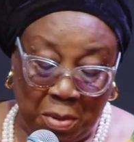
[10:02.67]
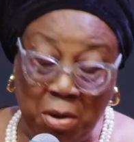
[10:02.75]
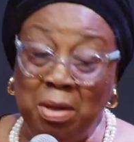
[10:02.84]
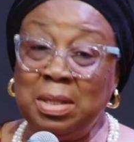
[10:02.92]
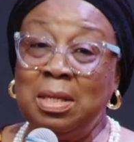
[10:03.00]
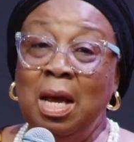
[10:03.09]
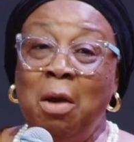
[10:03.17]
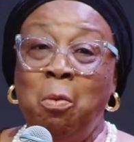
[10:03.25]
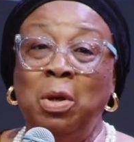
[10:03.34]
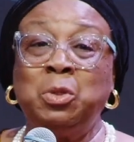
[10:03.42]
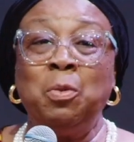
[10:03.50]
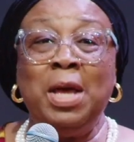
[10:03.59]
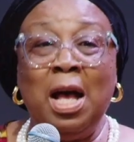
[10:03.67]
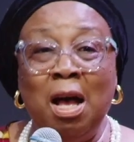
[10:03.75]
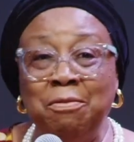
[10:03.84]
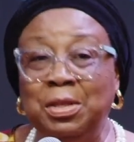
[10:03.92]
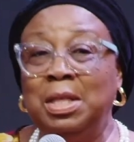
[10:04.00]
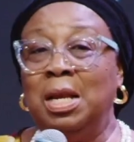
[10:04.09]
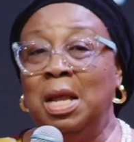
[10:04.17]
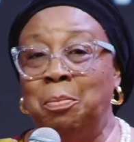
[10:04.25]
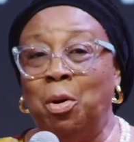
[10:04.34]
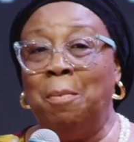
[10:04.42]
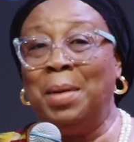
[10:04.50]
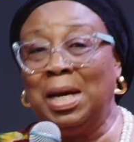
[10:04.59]
Because what we have in the
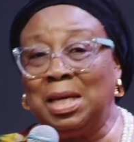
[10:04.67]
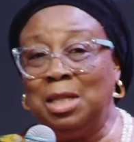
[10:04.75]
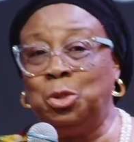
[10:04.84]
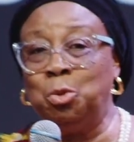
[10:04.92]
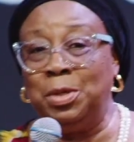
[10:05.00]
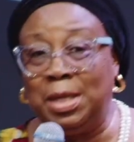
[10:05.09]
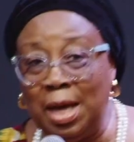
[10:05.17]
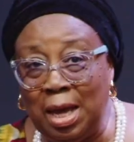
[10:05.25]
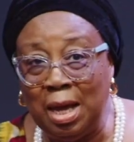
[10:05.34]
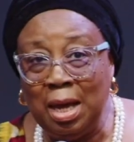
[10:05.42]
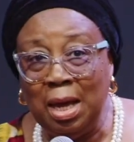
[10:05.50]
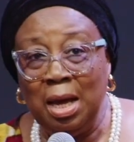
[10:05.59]
labor market today